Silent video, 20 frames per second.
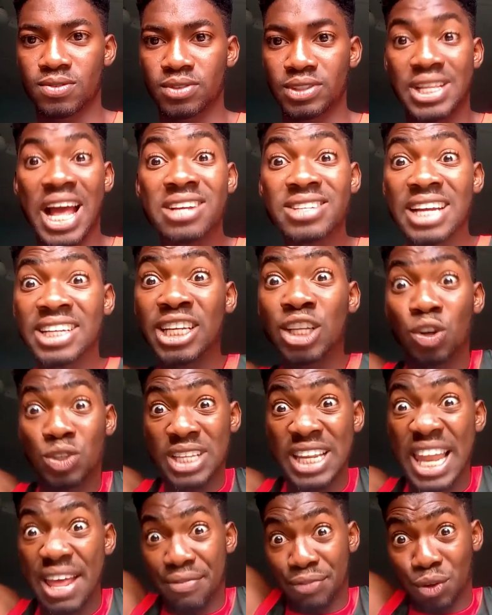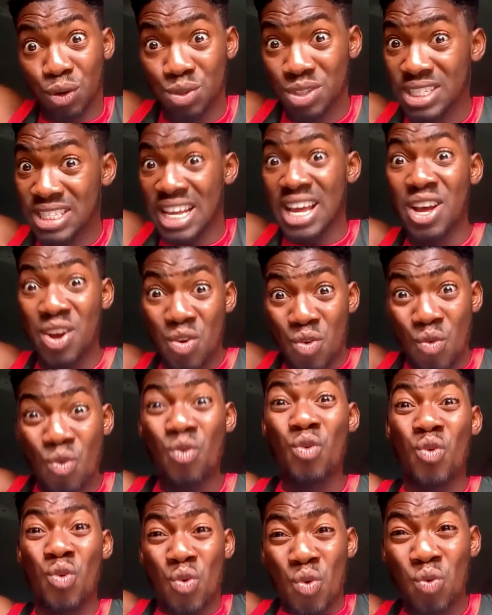That's how they just left us.
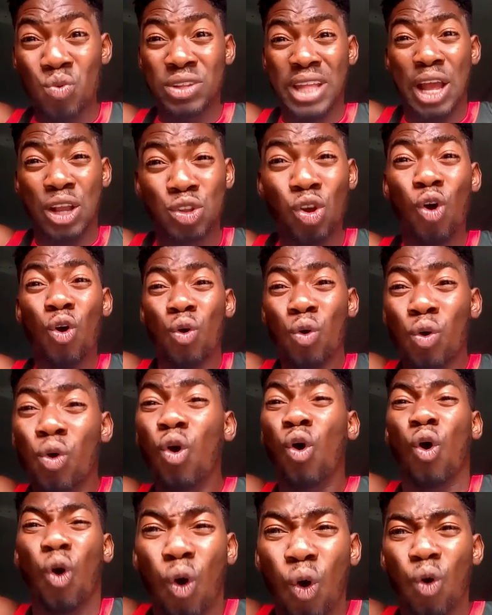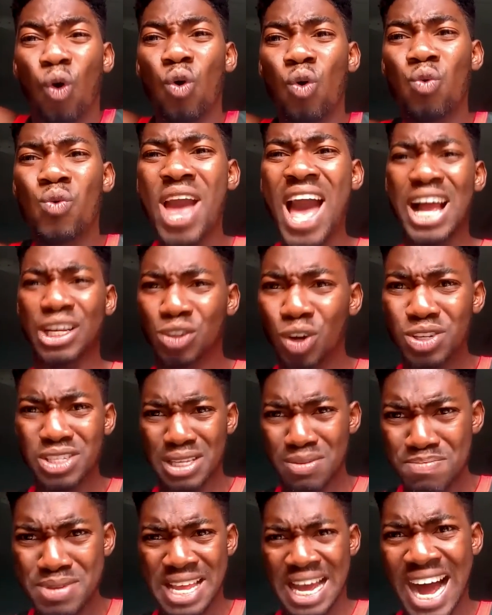They don't go. We are just
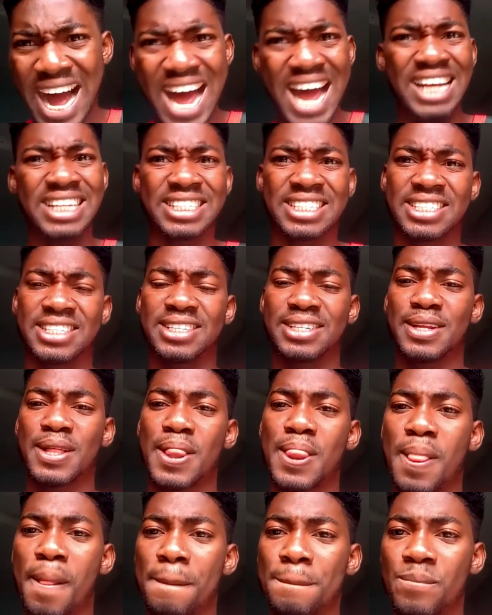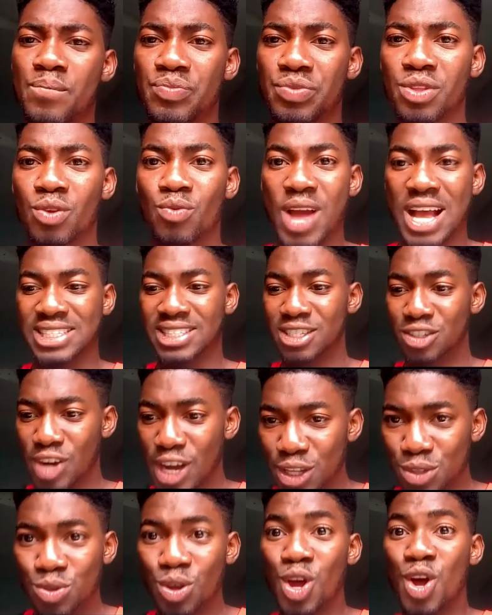still behind. We are still
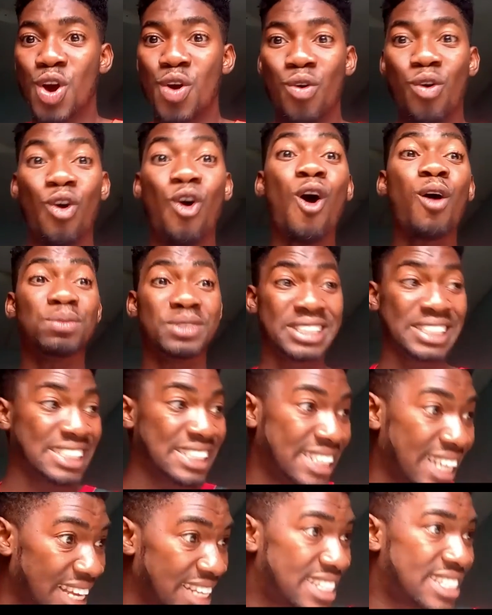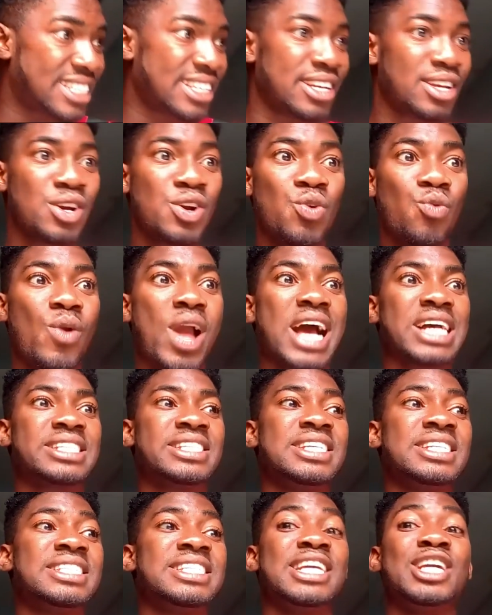trying, up to date, we are
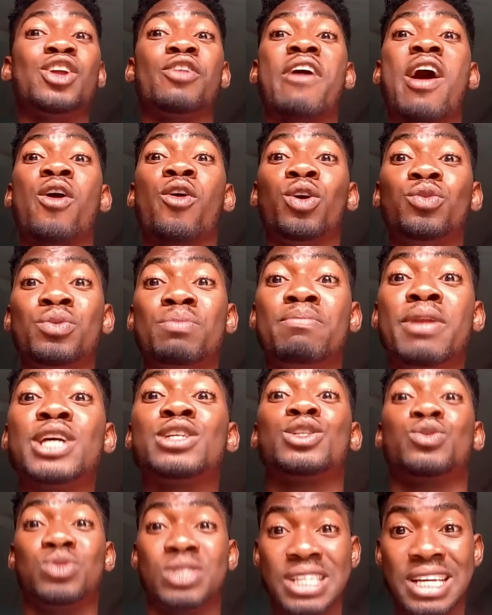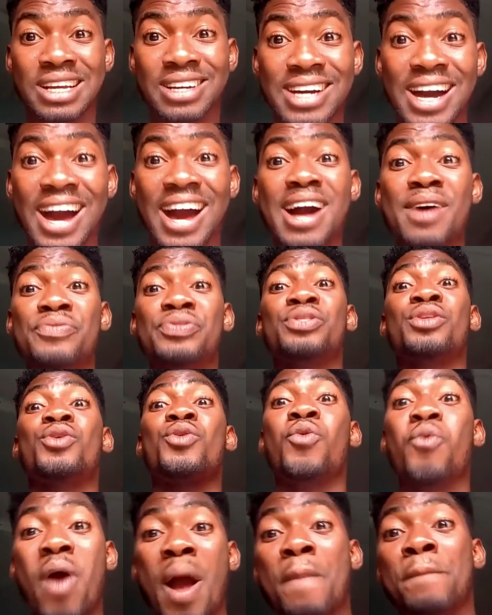still thinking of how God will bless us with a car,
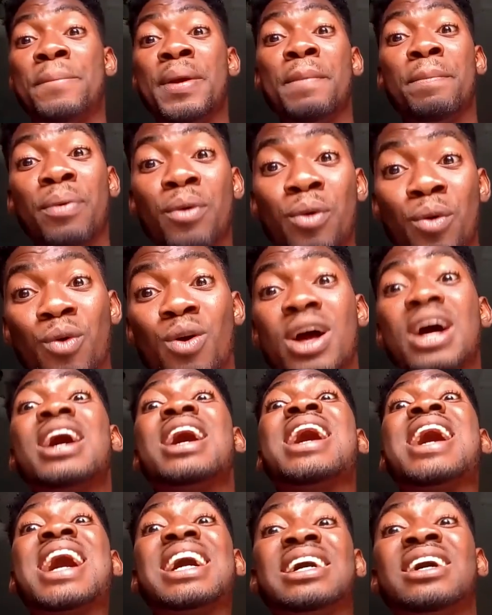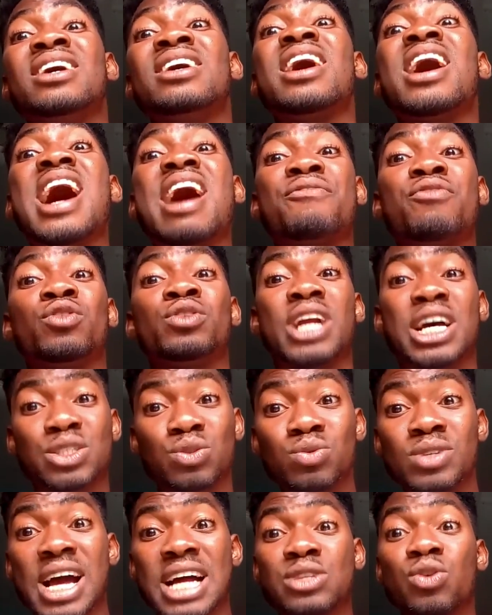while people have
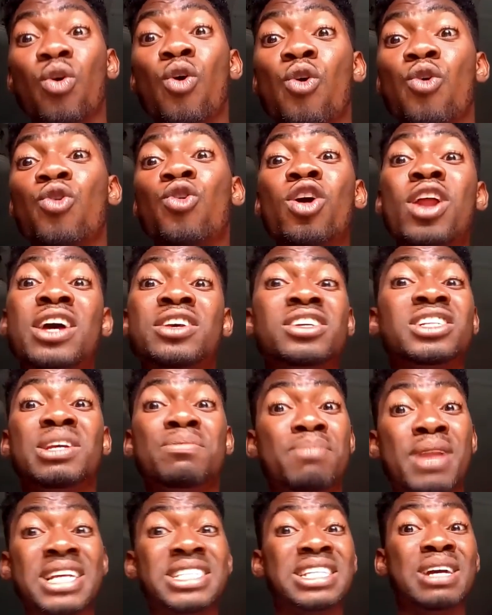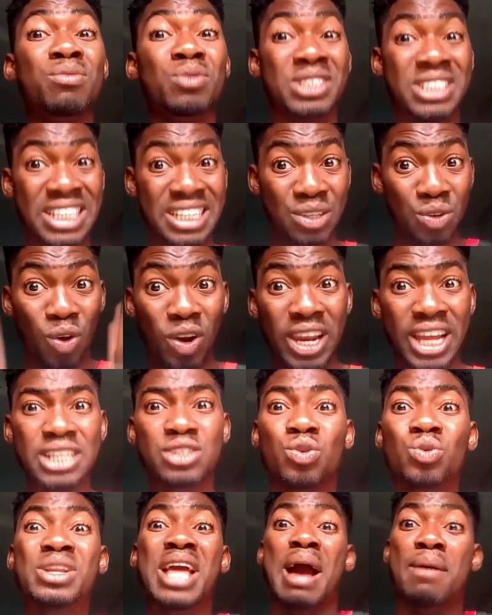understood that, God has already blessed them with the knowledge,
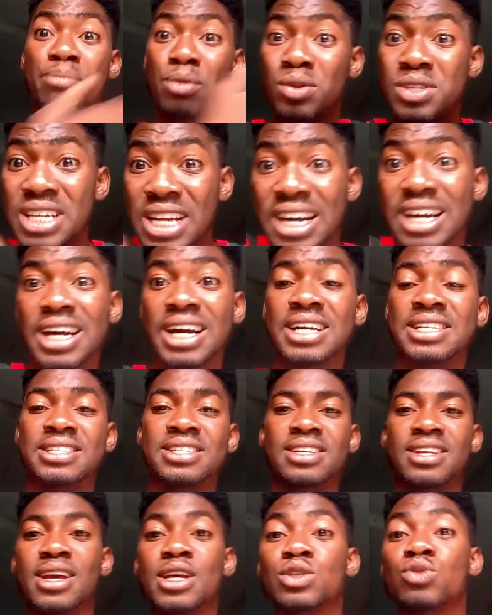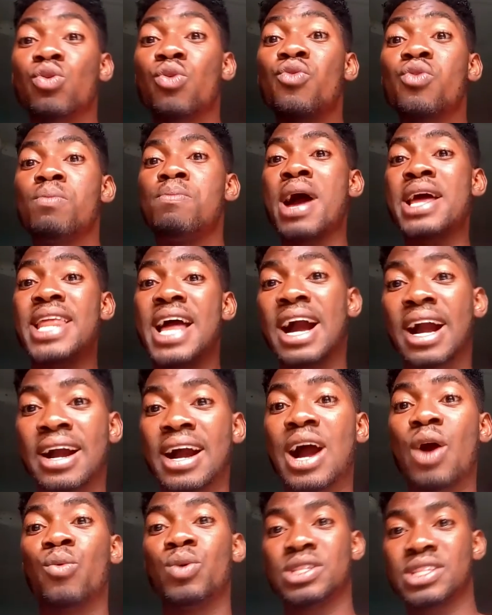so they are building cars. So when we buy their
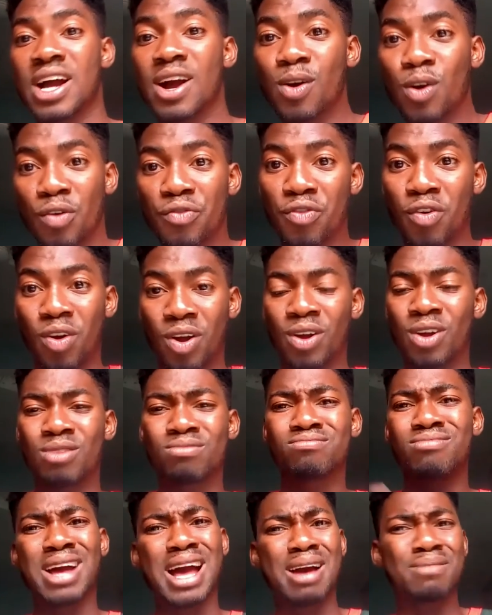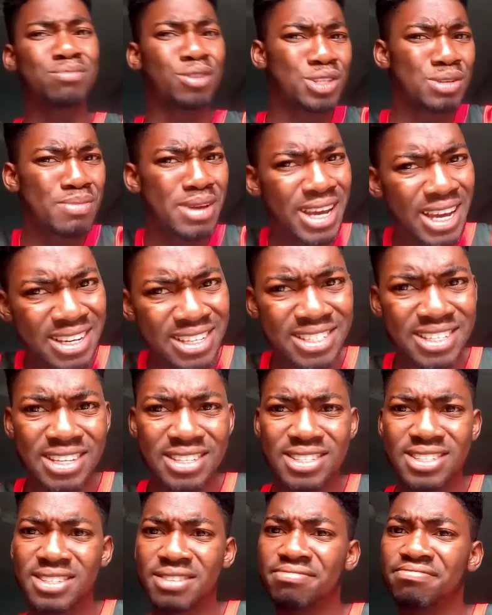car, we thank God for it. Doesn't make any
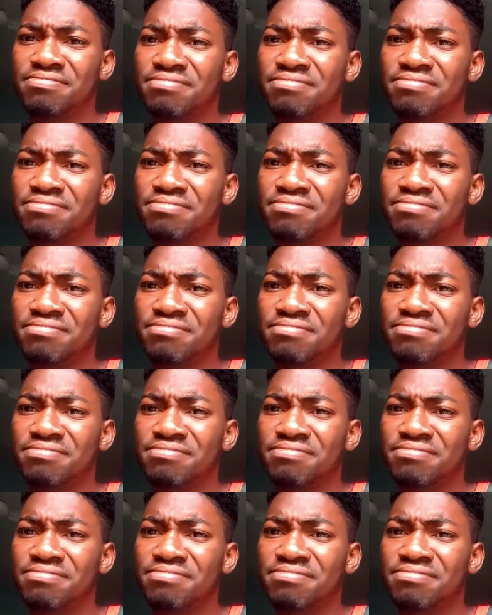sense.